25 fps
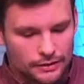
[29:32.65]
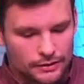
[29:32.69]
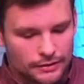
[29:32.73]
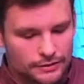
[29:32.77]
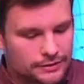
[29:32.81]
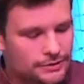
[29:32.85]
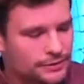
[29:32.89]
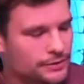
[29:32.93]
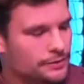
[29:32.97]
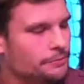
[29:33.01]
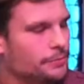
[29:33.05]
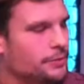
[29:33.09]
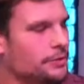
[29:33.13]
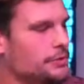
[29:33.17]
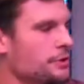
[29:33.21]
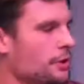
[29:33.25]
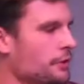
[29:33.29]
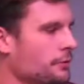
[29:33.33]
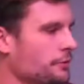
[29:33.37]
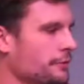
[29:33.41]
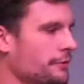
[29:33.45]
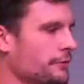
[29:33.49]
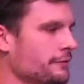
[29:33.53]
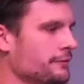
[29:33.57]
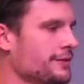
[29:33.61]
See, but
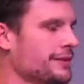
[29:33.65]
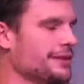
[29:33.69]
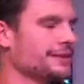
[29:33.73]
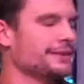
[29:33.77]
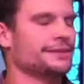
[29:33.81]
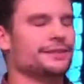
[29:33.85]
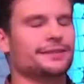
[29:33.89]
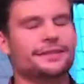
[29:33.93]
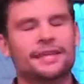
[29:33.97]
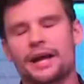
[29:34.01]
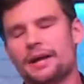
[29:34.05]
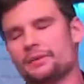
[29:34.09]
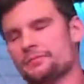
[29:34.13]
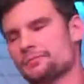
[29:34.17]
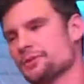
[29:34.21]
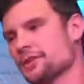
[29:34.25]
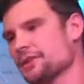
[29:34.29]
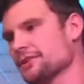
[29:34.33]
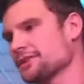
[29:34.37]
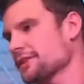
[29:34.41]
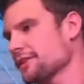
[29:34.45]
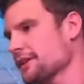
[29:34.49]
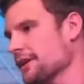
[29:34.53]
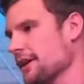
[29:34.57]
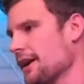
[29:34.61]
Joseph didn't stop
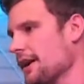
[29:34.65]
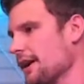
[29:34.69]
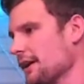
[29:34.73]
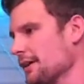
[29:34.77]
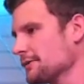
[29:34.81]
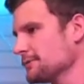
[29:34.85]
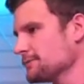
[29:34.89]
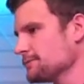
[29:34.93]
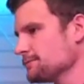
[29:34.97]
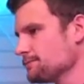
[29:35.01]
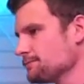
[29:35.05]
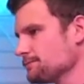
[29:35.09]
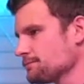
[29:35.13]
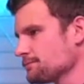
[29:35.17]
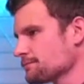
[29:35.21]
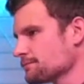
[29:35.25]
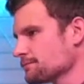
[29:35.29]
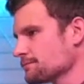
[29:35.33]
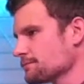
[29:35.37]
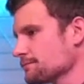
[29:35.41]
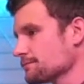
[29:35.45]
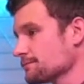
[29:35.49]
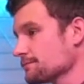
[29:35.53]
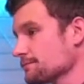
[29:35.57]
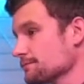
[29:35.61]
trusting God.
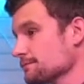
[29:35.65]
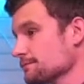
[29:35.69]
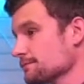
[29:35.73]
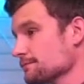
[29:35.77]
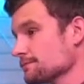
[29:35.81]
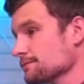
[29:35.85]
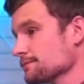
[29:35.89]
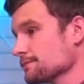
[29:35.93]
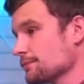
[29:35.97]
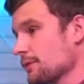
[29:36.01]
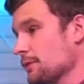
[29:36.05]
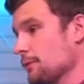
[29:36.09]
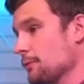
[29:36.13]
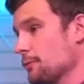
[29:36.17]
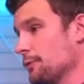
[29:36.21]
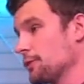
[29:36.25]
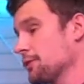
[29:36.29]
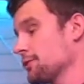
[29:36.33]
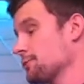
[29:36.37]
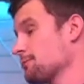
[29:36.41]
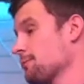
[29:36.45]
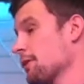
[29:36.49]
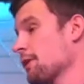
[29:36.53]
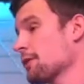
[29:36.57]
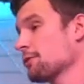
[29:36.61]
When
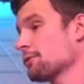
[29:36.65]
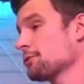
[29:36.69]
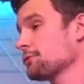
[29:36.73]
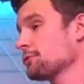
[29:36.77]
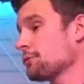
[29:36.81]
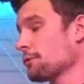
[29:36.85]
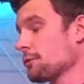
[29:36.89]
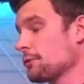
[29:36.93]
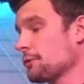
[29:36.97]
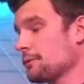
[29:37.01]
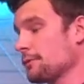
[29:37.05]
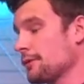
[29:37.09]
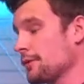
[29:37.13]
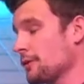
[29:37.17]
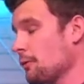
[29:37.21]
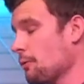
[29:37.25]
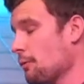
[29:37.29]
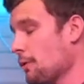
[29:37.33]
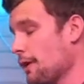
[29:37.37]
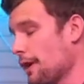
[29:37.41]
his brothers threw him in a